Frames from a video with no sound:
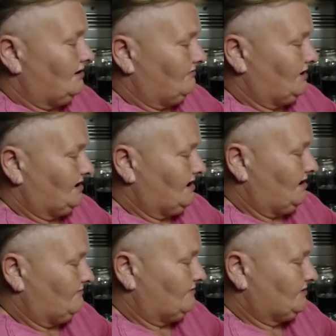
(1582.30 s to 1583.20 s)
But yeah,
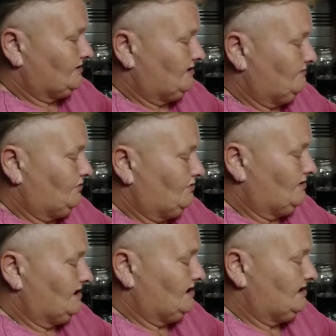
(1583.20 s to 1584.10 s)
simple,
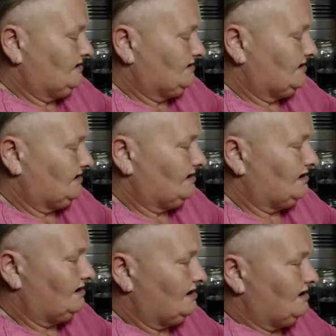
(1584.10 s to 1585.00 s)
easy,
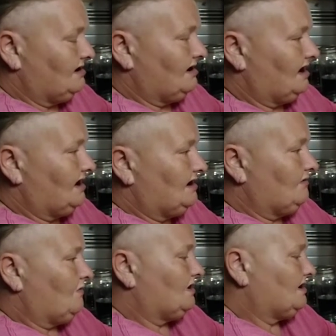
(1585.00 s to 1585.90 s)

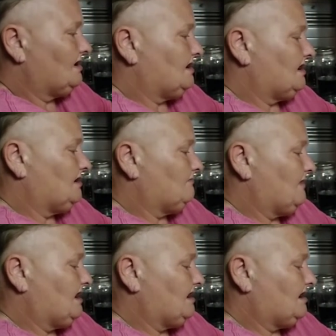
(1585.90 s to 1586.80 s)
anyone can
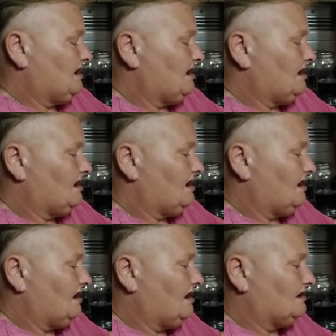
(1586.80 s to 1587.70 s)
make
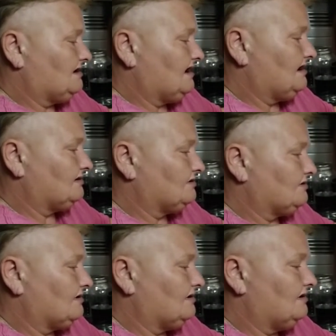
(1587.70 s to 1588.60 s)
a tincture.